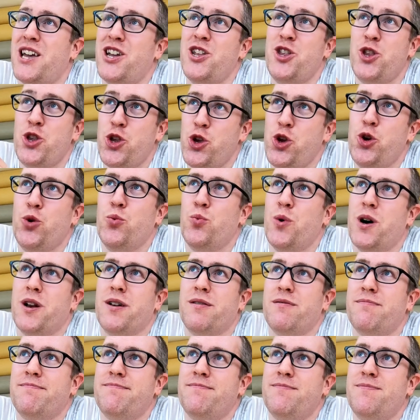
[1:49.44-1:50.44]
a new one.
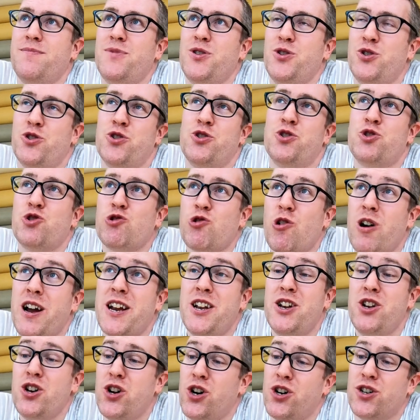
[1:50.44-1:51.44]
You should try
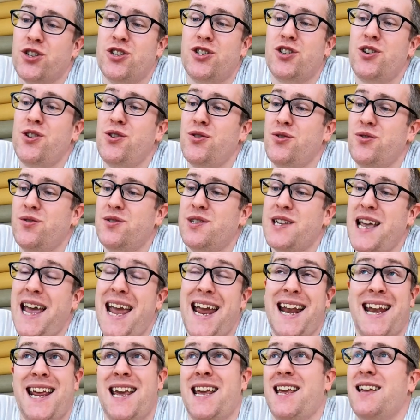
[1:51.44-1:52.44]
not to use
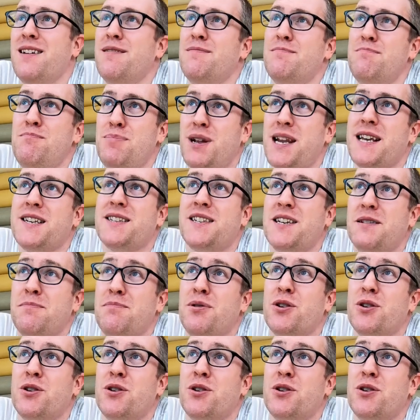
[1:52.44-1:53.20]
any plastic